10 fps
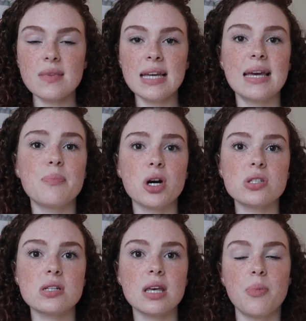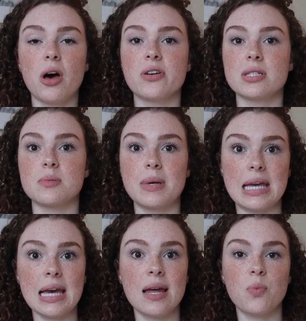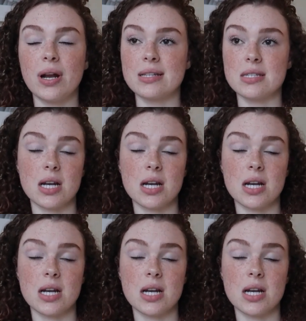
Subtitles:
it personally bothers me, and when it's